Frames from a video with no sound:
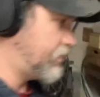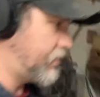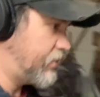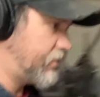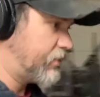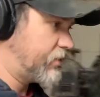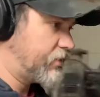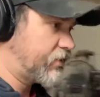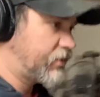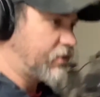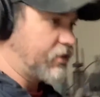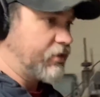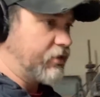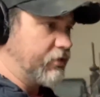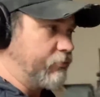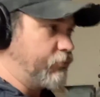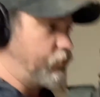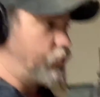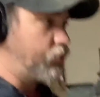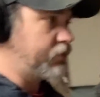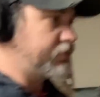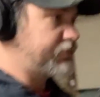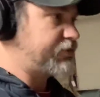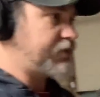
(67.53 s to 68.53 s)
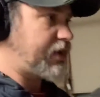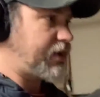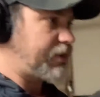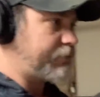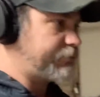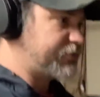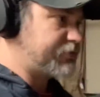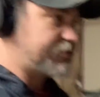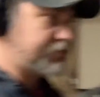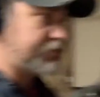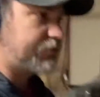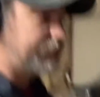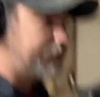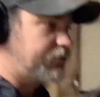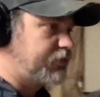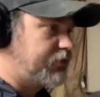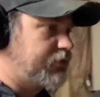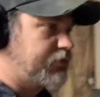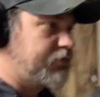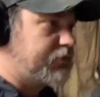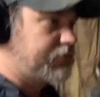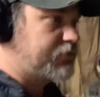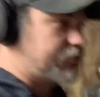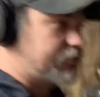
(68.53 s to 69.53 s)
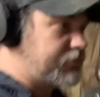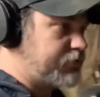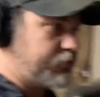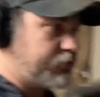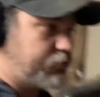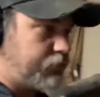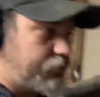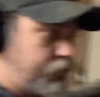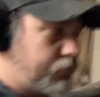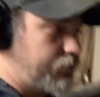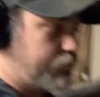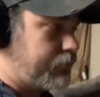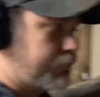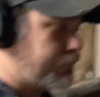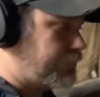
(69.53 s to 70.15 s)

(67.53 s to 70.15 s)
uh, cutting board tops. So